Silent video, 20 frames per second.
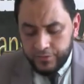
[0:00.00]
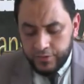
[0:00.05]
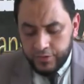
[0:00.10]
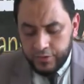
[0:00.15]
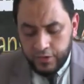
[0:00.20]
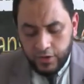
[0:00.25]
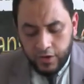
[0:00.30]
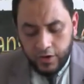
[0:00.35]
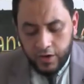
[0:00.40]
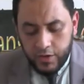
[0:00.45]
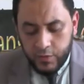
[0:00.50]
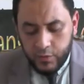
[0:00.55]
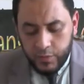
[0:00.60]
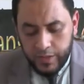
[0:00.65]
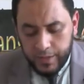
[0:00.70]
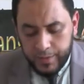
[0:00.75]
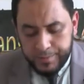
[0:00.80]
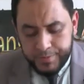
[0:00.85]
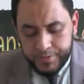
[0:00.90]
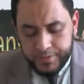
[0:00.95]
'The eye
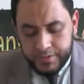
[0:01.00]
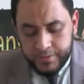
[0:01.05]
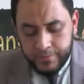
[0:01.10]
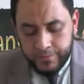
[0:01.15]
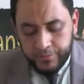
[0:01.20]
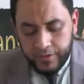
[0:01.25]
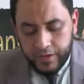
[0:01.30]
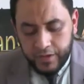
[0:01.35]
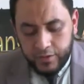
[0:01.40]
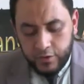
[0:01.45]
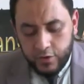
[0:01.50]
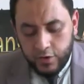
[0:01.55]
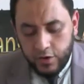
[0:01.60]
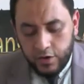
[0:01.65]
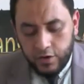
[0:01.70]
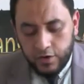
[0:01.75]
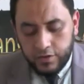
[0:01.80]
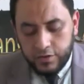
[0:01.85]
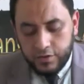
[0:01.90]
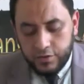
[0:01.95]
weeps and the
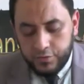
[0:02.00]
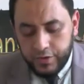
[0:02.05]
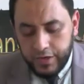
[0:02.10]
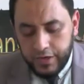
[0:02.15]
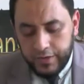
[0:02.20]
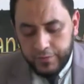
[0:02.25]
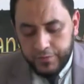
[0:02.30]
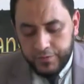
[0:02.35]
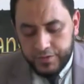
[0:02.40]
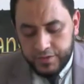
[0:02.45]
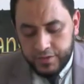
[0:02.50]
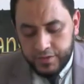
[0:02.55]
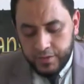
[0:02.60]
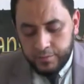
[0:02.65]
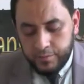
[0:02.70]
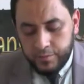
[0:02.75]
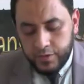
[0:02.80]
heart grieves,